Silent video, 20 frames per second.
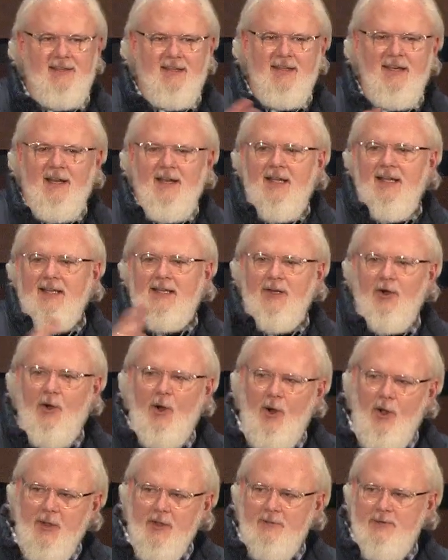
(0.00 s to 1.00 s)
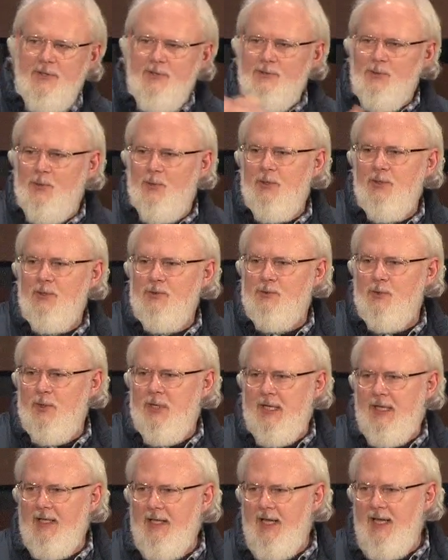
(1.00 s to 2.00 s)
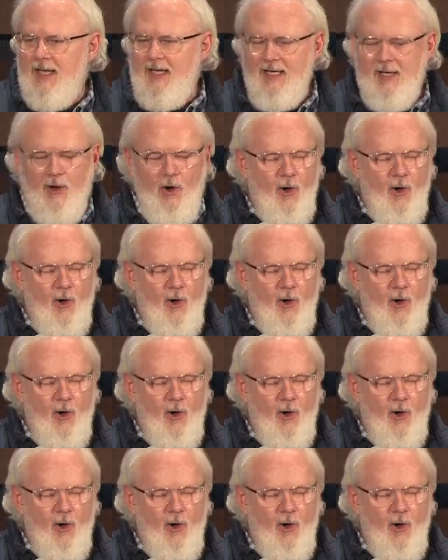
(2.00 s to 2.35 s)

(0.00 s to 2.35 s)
that all of his worlds were colliding,